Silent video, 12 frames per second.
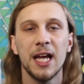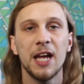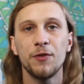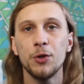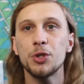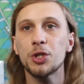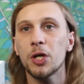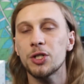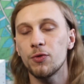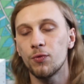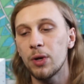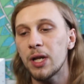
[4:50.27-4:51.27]
If you start
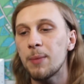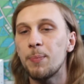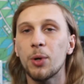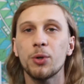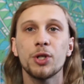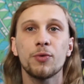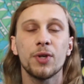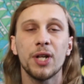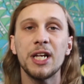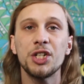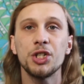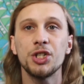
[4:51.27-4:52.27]
to really build your
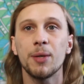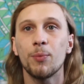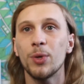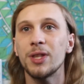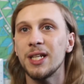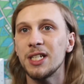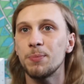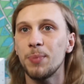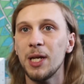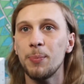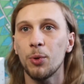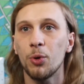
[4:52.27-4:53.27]
relationship with these
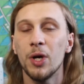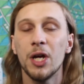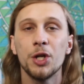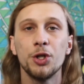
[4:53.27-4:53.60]
people,